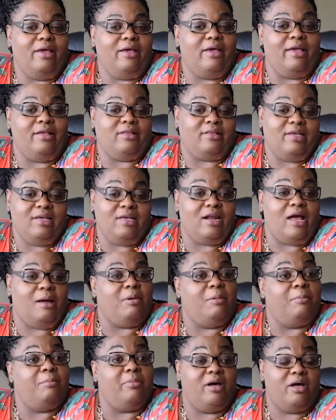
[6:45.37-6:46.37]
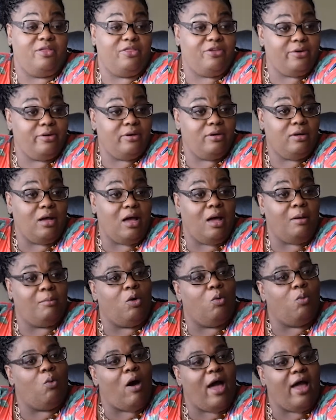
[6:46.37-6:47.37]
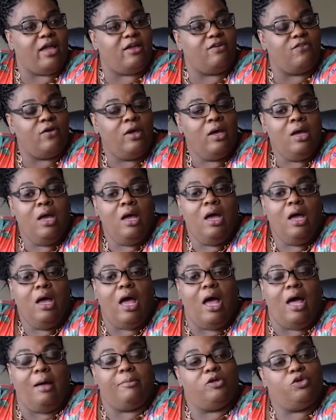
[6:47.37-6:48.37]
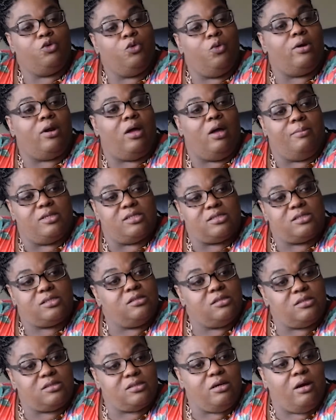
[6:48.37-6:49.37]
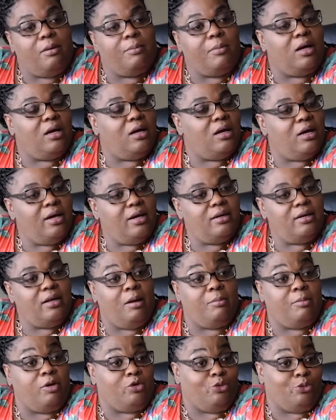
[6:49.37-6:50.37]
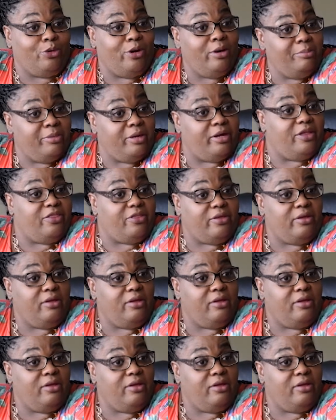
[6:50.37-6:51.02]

At the end, I'm a mother, I'm a wife, I'm a daughter, I'm a sister, I'm an aunt, I'm a grandmother.